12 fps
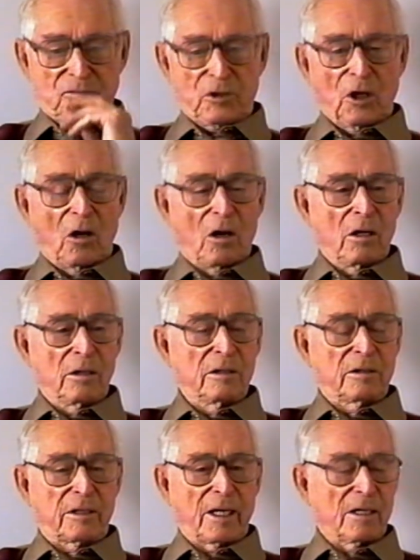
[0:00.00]

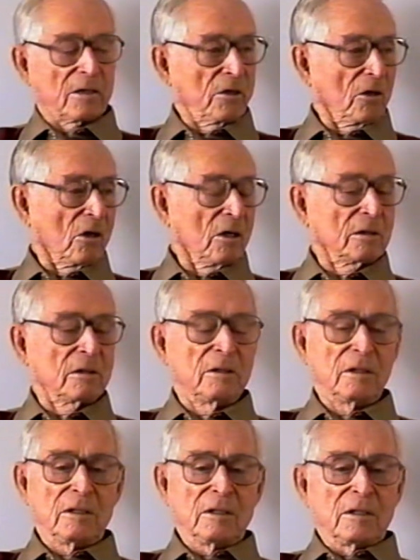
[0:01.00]
yard, cattle yard.
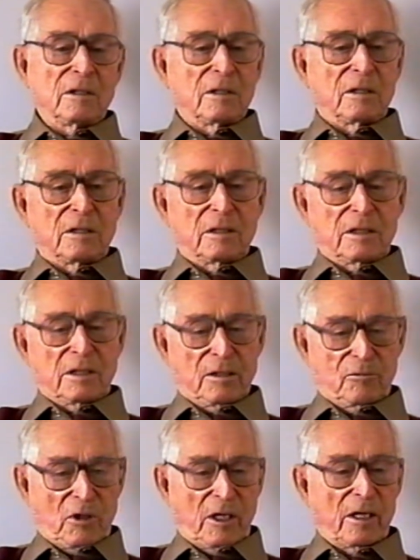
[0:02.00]
And
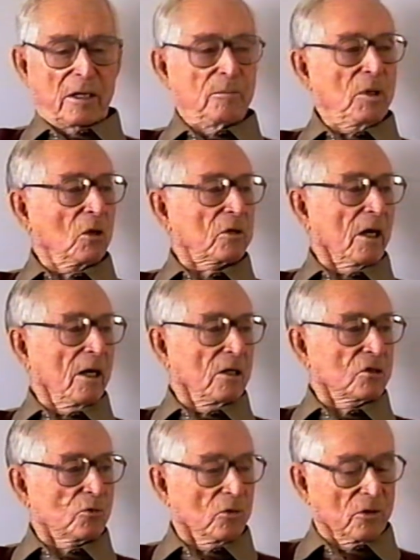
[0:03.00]
then we had a milk
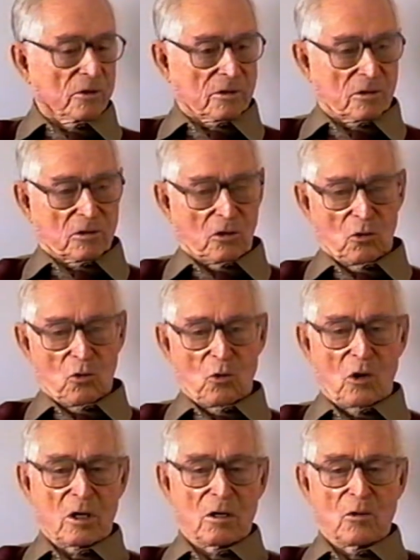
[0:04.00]
house where the cold
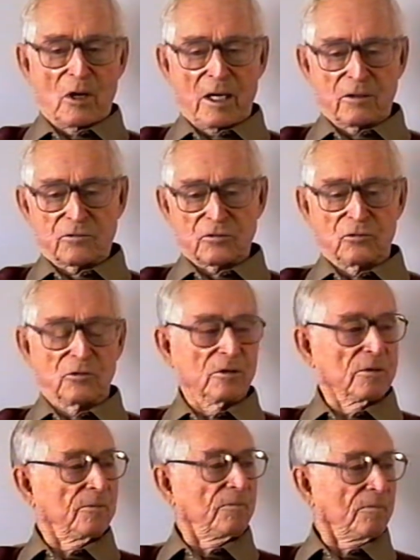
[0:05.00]
water ran through
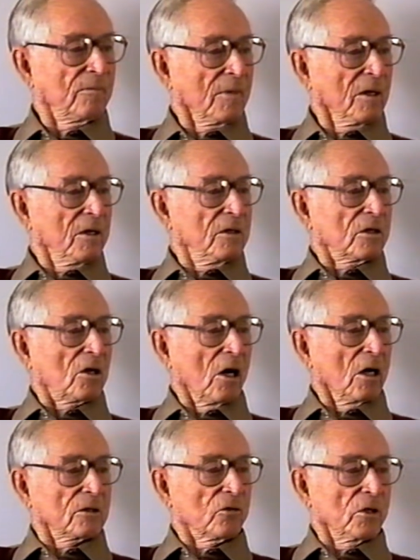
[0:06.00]
the
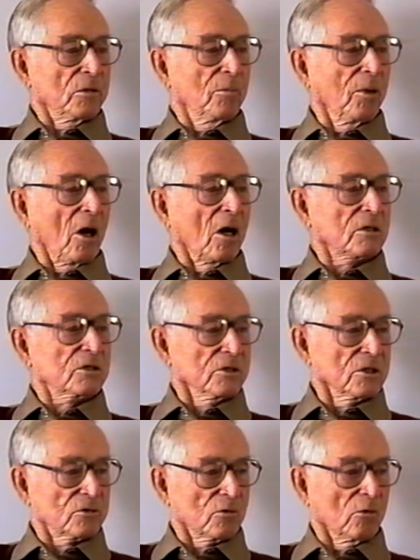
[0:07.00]
concrete blocks.
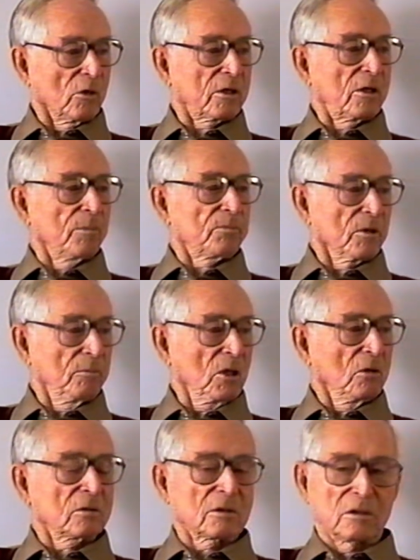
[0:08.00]
That's where we kept the
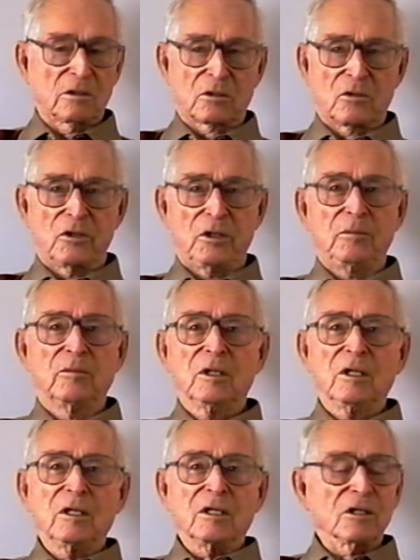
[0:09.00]
milk and the cream
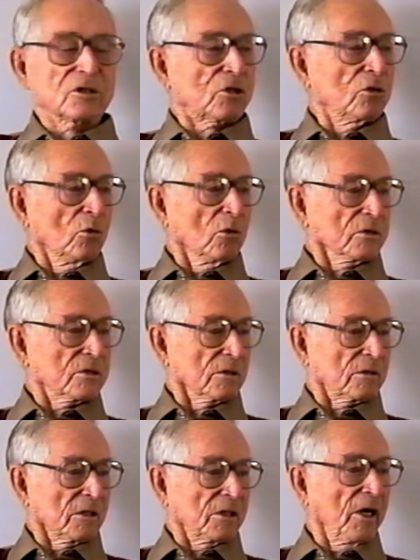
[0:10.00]
as cool as
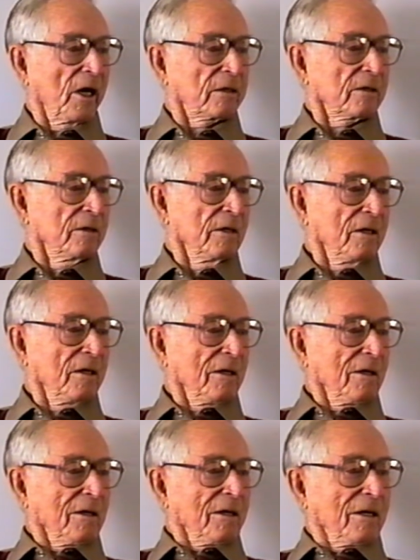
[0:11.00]
it could get.
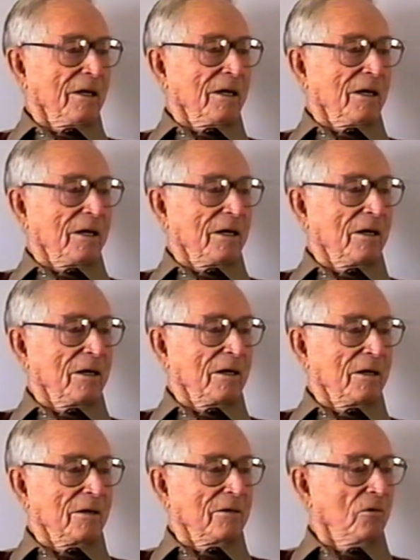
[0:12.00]
You didn't have an ice box at
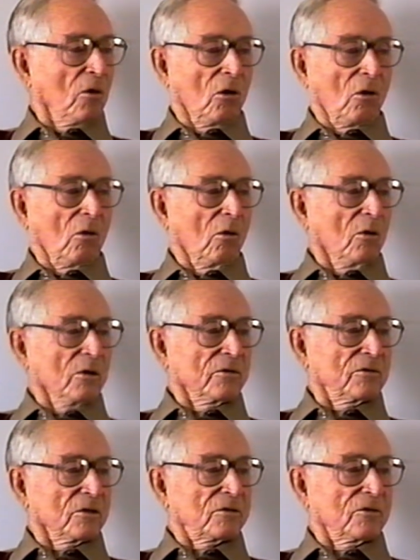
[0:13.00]
all? No, there
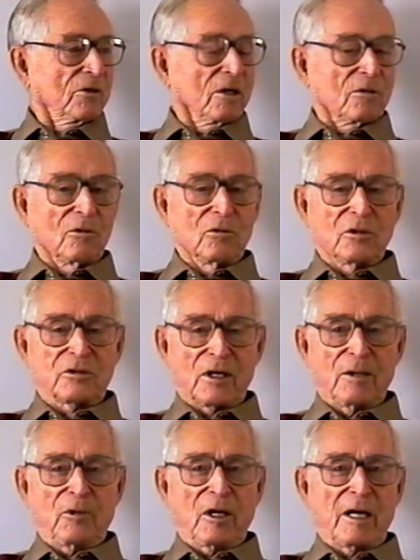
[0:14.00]
was such a thing. The only
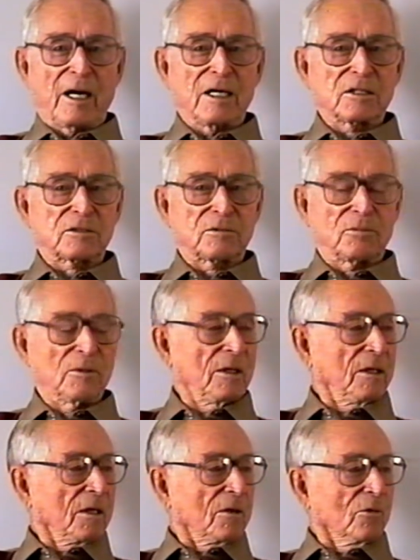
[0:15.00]
time we had ice,
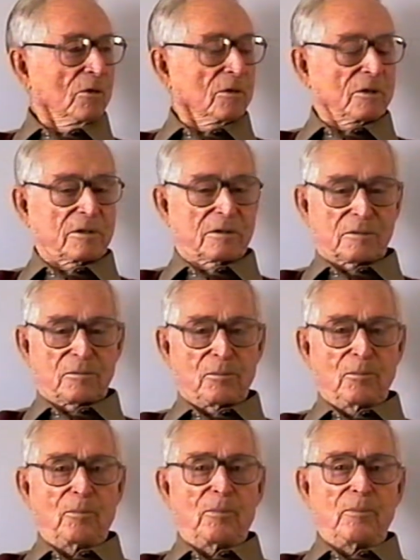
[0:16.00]
we would
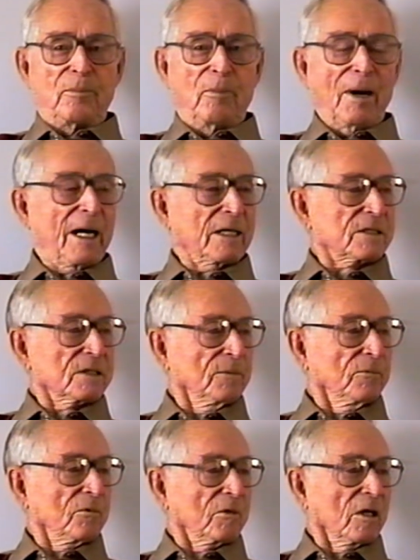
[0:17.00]
buy
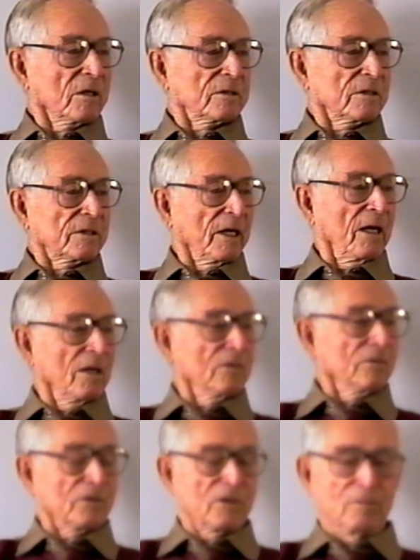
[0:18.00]
some when we got to
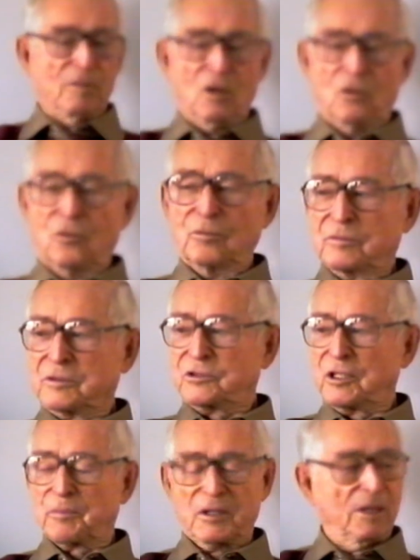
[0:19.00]
town and come home and
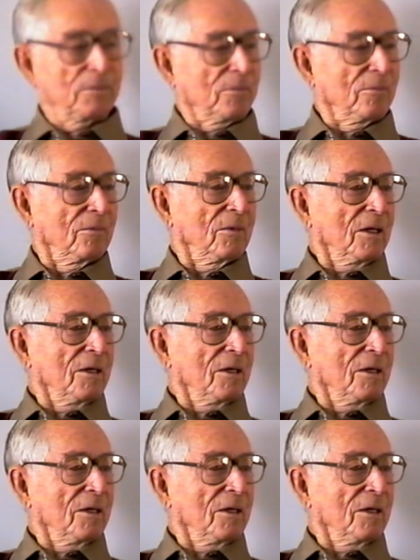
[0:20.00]
chip it up and